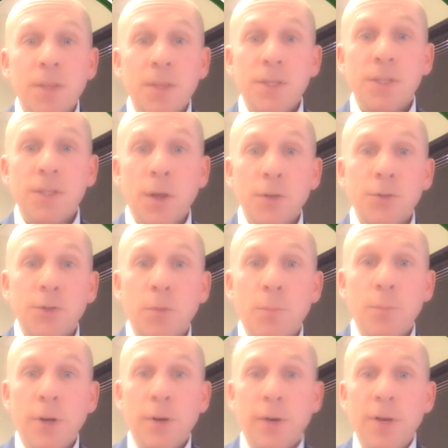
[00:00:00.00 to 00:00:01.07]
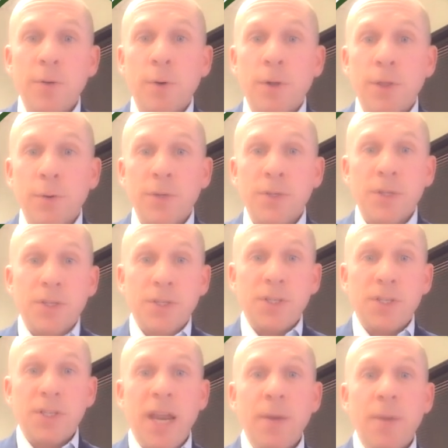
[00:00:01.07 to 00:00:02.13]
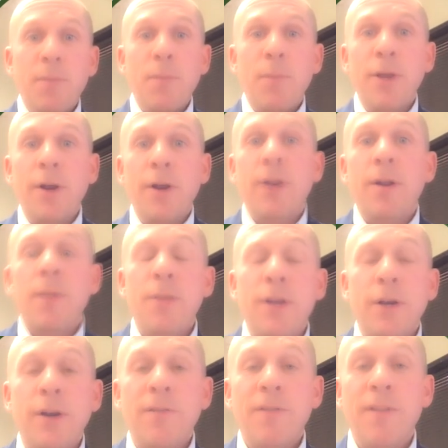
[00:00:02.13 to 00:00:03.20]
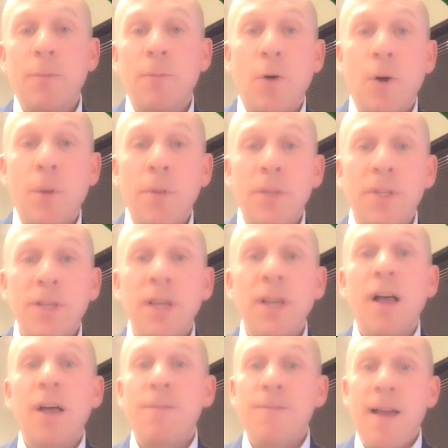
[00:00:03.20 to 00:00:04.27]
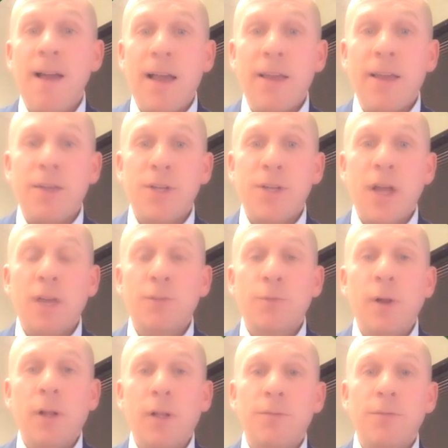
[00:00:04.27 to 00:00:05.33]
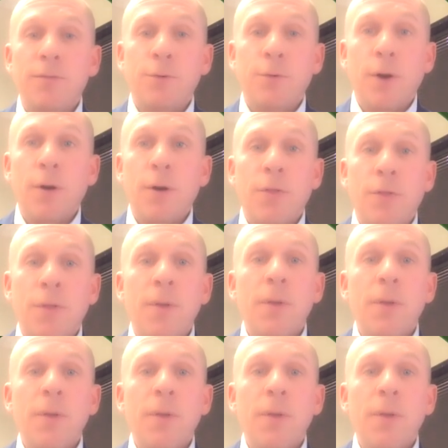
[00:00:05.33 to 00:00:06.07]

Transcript: This is also a period where there was a sustained period of outperformance of value stocks relative to growth.